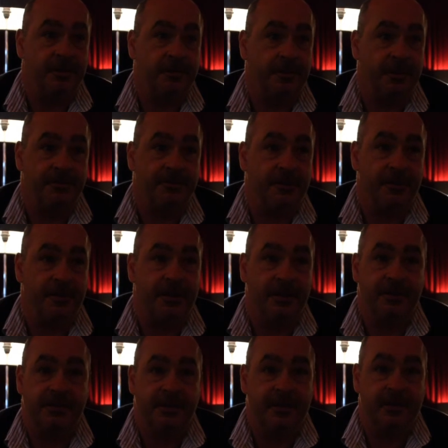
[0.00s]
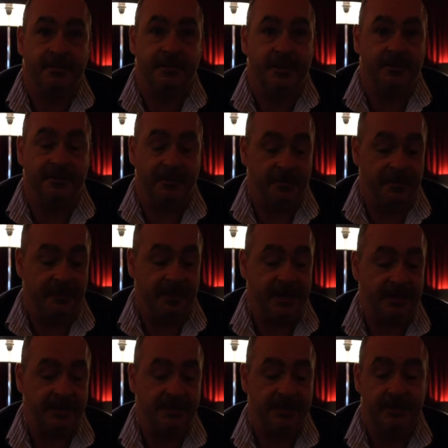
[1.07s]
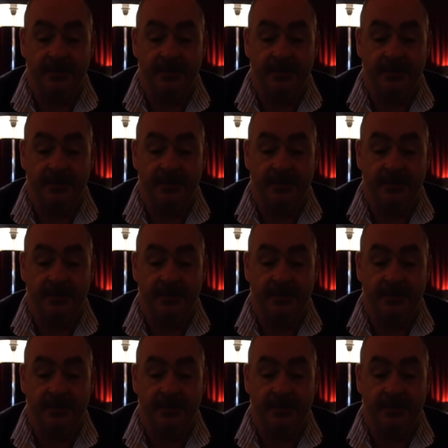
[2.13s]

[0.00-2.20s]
most beautiful things that come from the past.